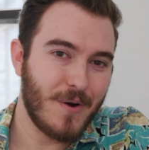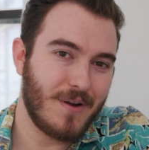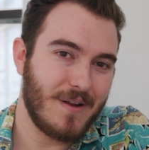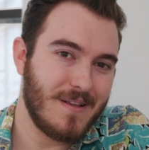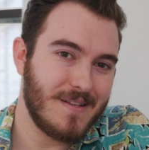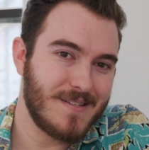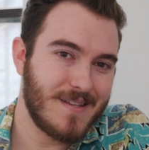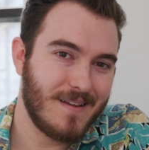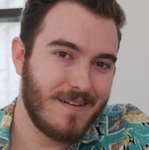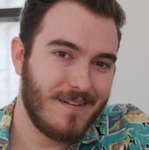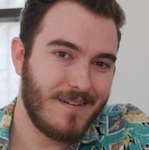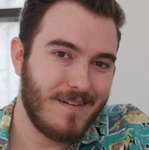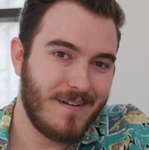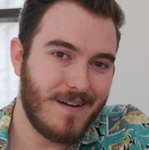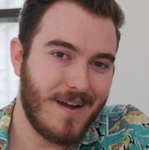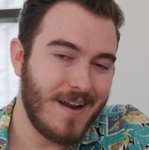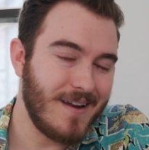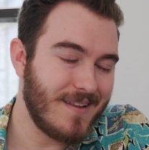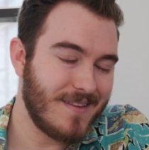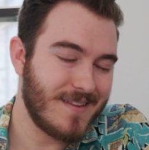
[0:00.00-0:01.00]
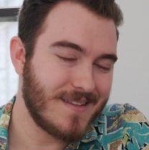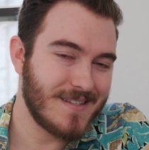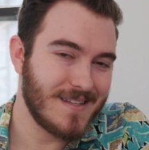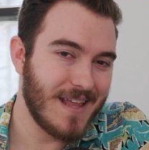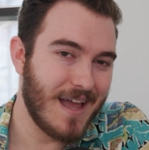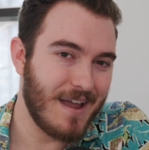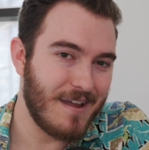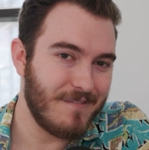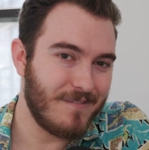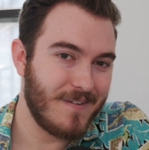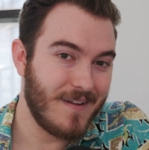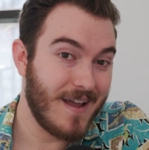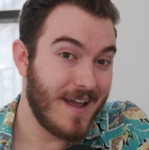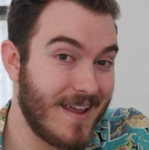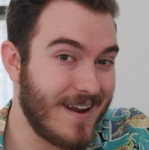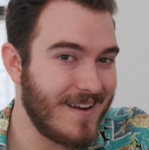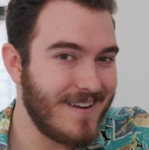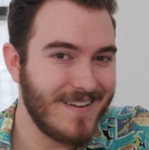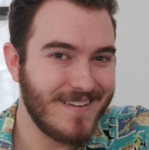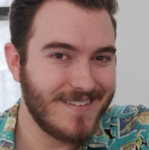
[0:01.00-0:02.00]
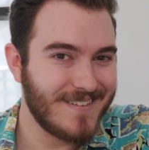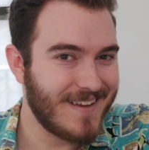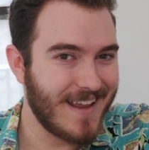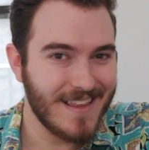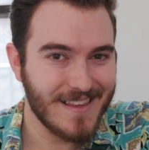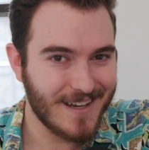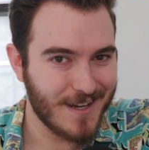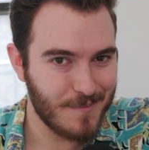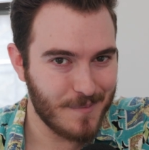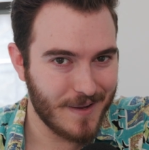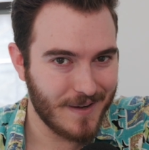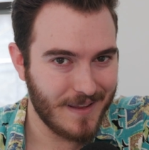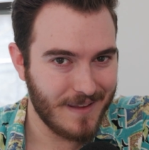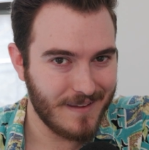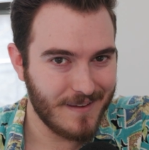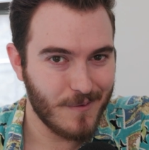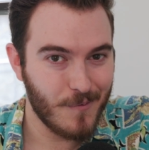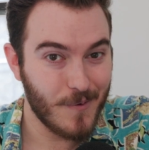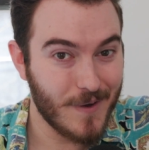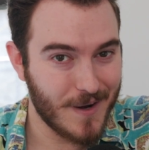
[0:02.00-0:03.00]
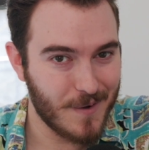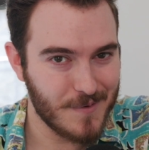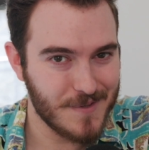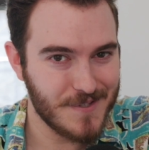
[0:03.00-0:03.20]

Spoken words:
part is, I did this live, and I didn't tell anybody what I